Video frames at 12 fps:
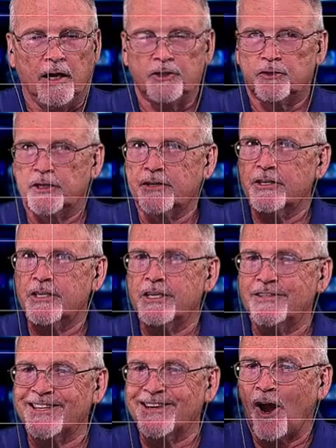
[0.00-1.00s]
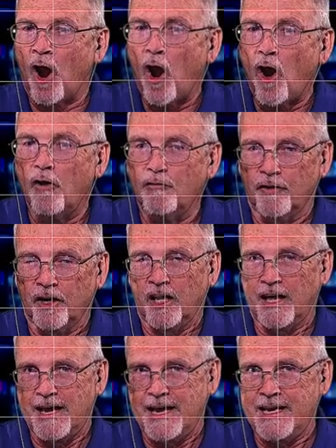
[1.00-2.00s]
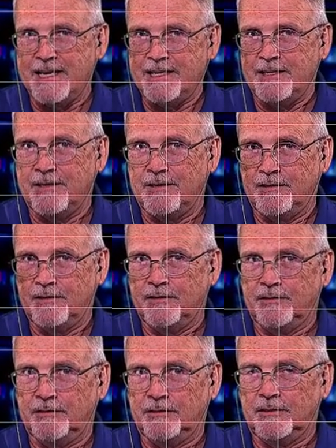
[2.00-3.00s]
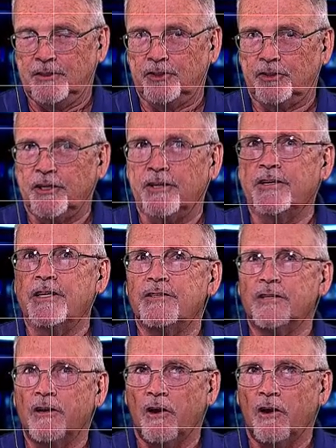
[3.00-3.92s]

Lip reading: a trigger is an overlay. A trigger is an